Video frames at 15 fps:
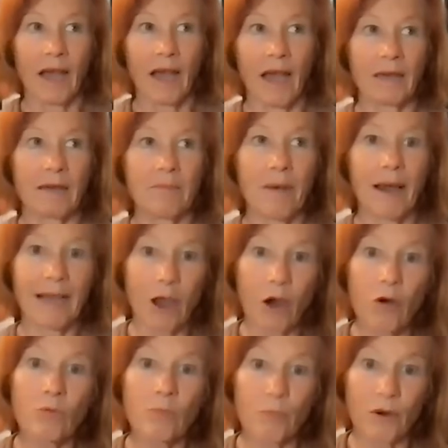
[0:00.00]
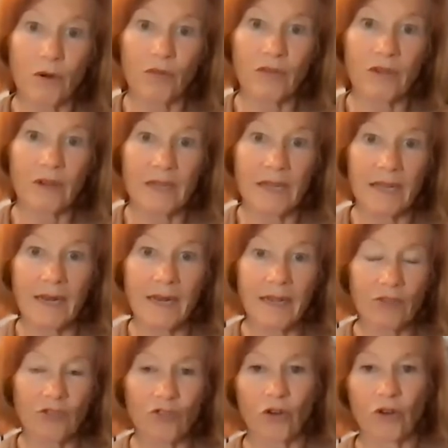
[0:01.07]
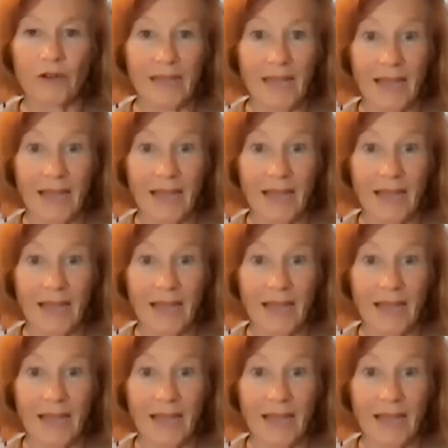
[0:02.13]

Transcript: And my own personal healing journey